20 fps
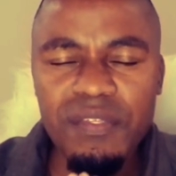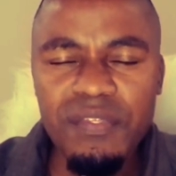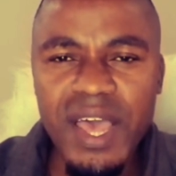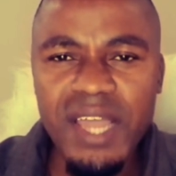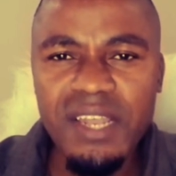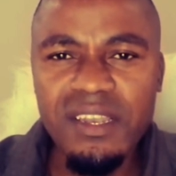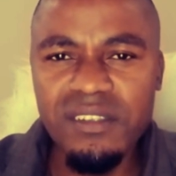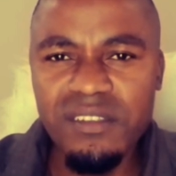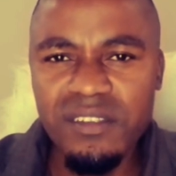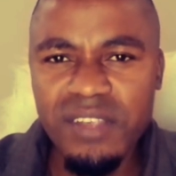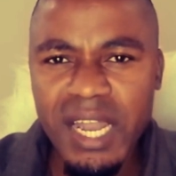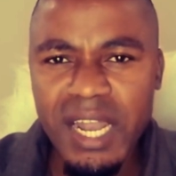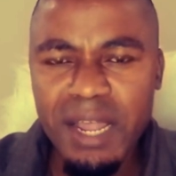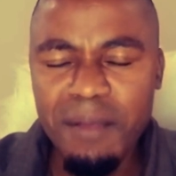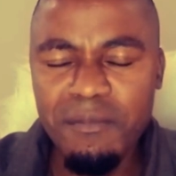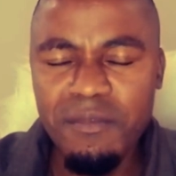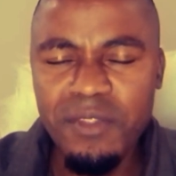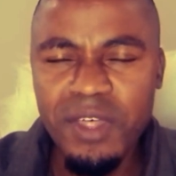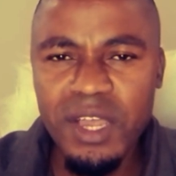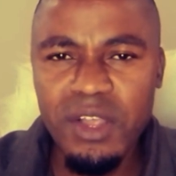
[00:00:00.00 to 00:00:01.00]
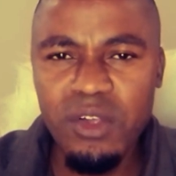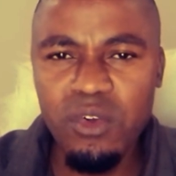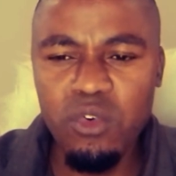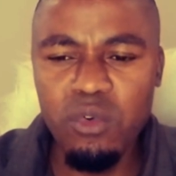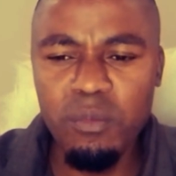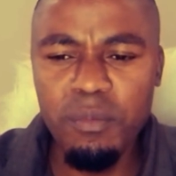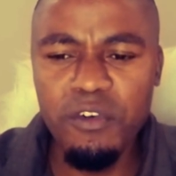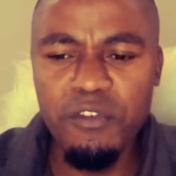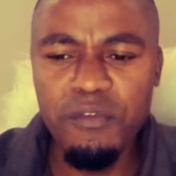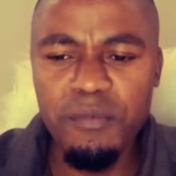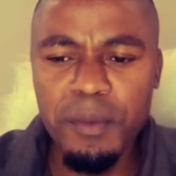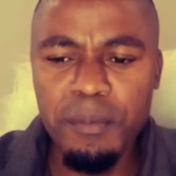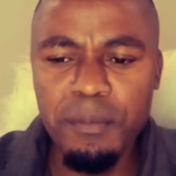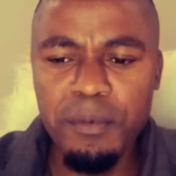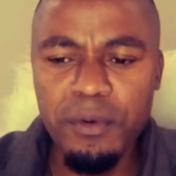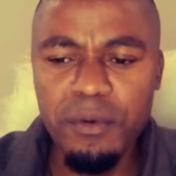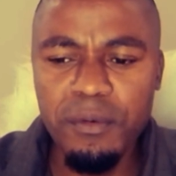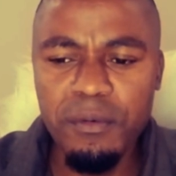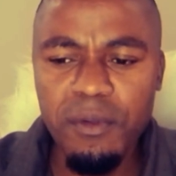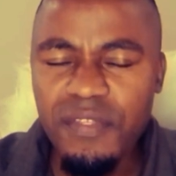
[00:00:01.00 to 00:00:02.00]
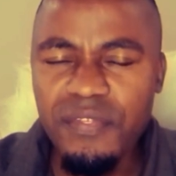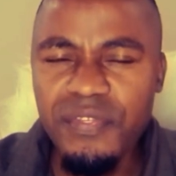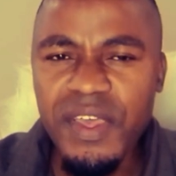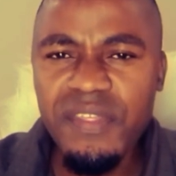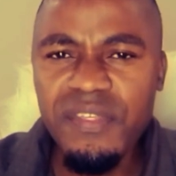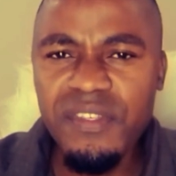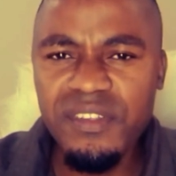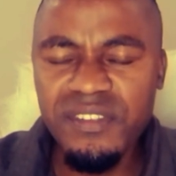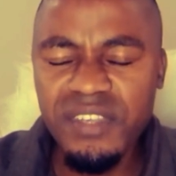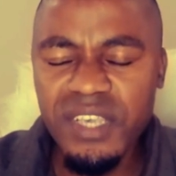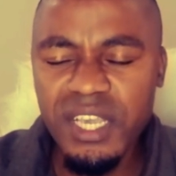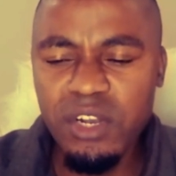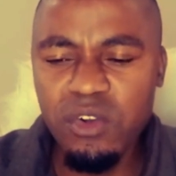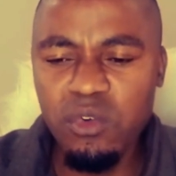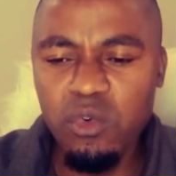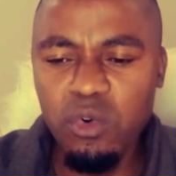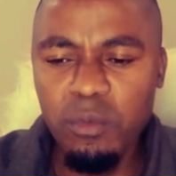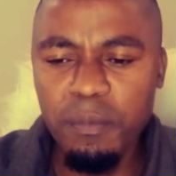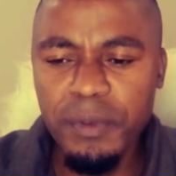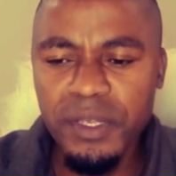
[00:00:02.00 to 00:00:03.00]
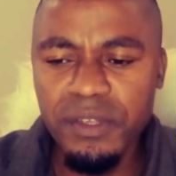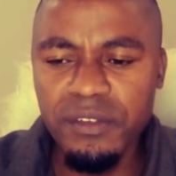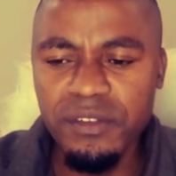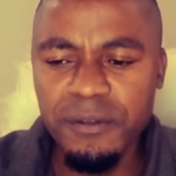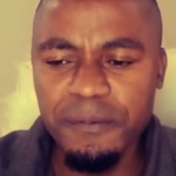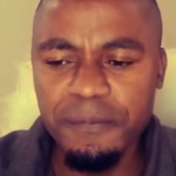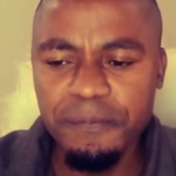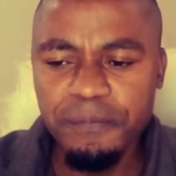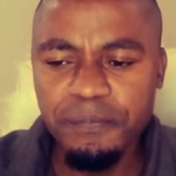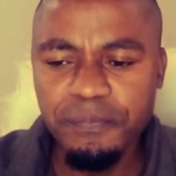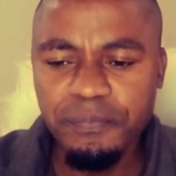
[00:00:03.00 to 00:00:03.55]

That is another group of people. Then the second group is,